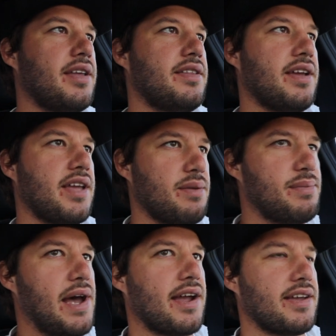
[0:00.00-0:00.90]
they came
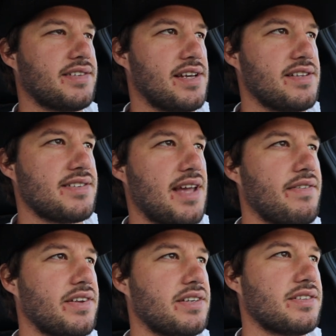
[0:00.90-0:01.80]
back at
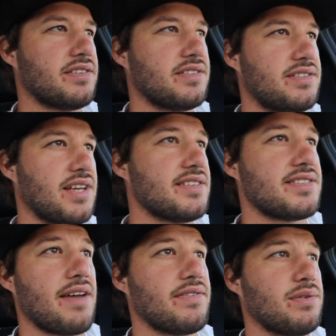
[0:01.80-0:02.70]
$10,700.
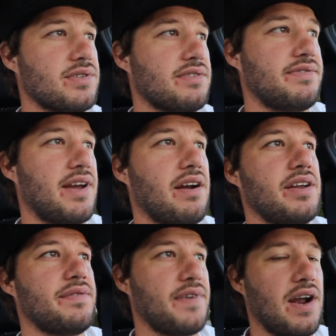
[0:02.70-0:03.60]
$10,700 was a
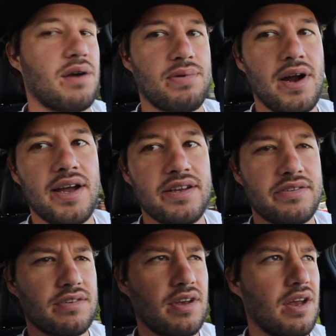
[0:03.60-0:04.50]
very fair
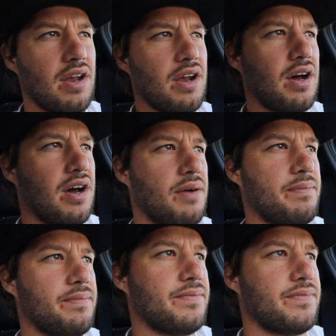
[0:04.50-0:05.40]
price,
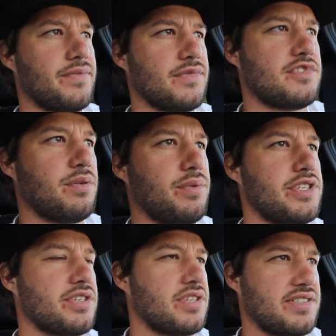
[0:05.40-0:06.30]
so we
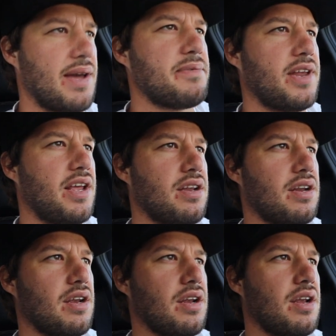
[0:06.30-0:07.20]
just accepted it,
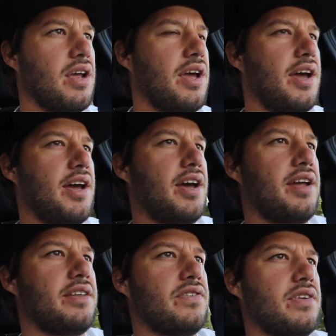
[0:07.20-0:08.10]
and